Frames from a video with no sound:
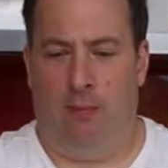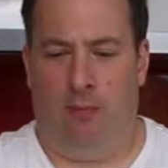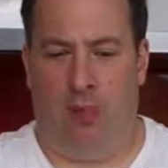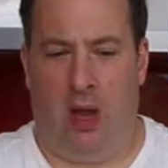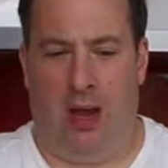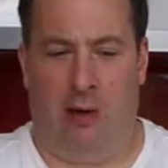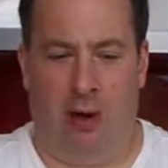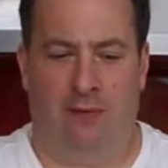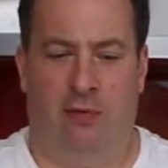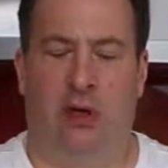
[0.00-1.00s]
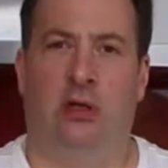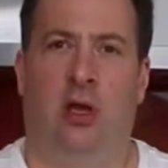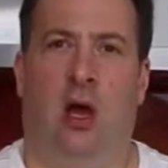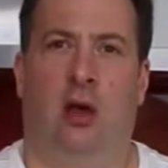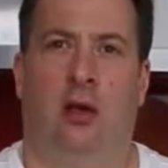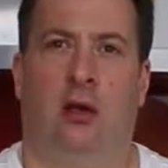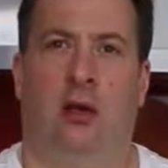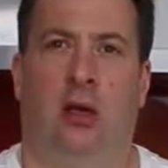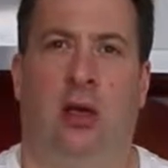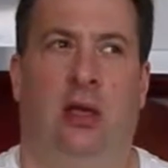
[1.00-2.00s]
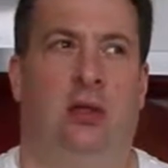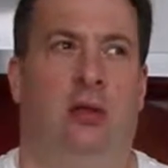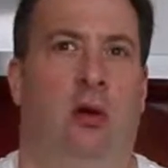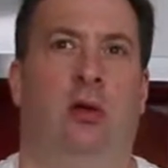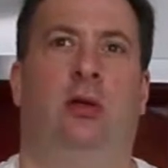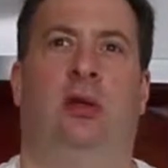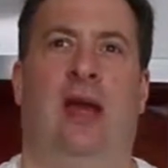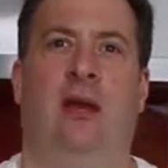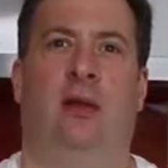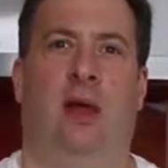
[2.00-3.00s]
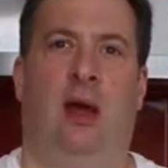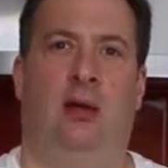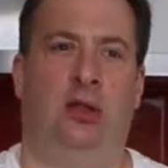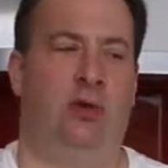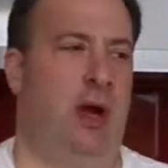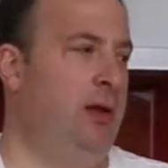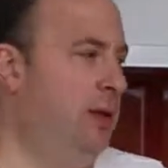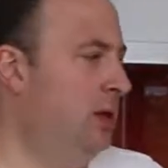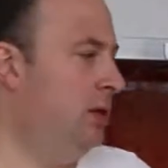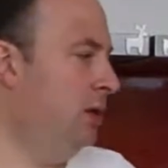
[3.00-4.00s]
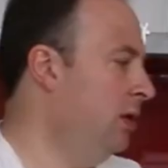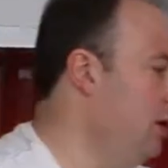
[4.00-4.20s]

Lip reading: but however it's done, it's got to get that strength into the